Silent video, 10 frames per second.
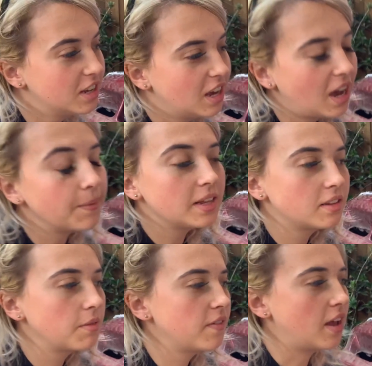I mean, to
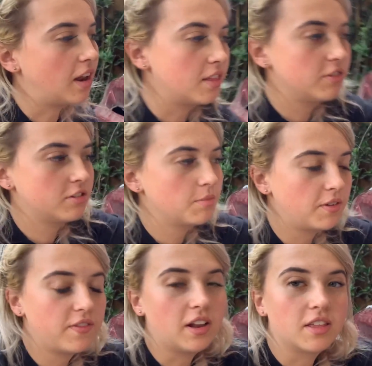be fair, like there is going to be
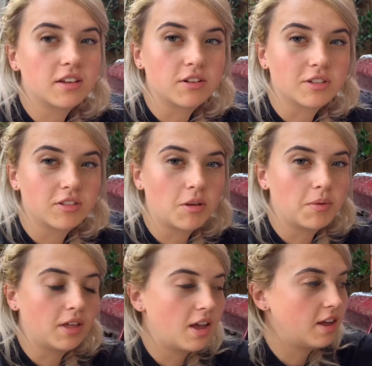filler that goes on top
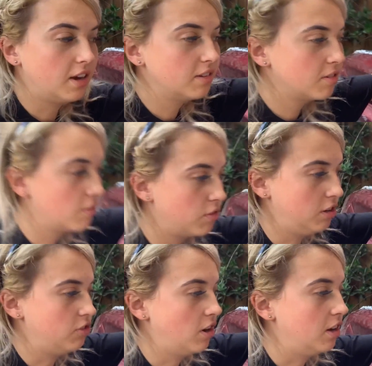of that, and it's not fully
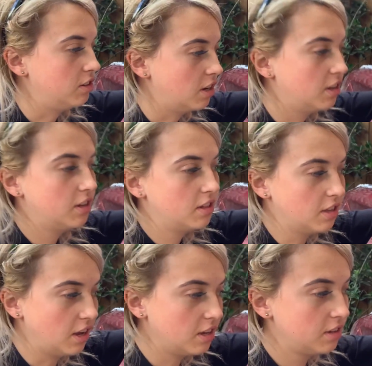dried yet.
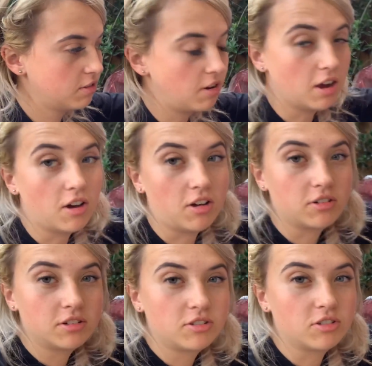Like, it's quite hard,
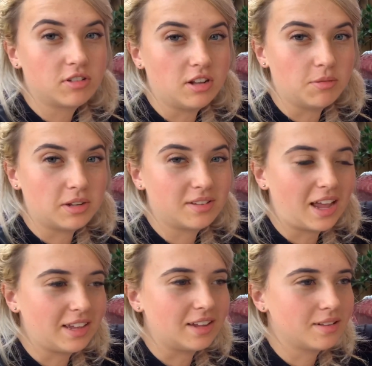it's just a little bit
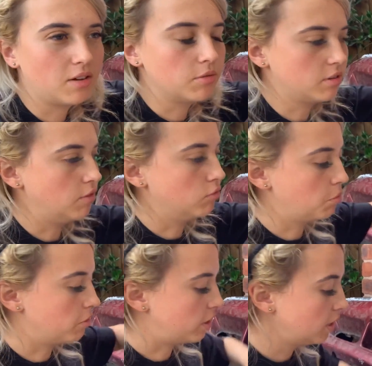tacky, it's like almost like rubbery.